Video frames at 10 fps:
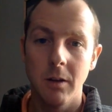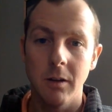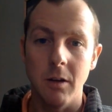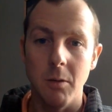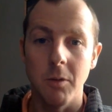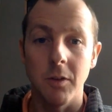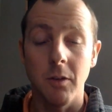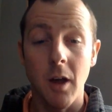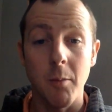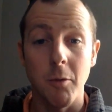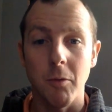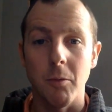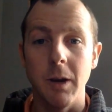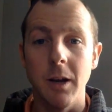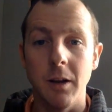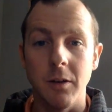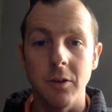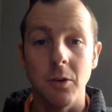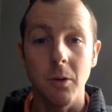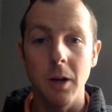So most of the time, if we're reading a
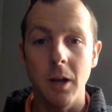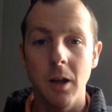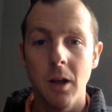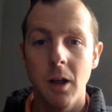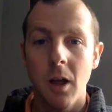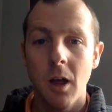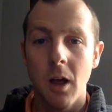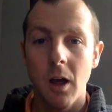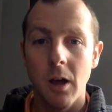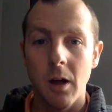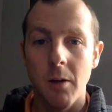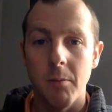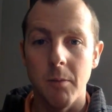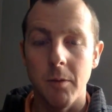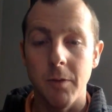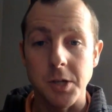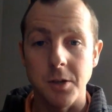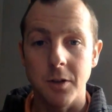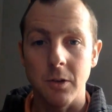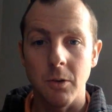story, a
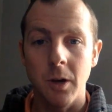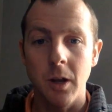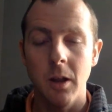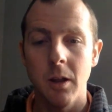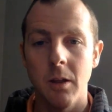fiction story,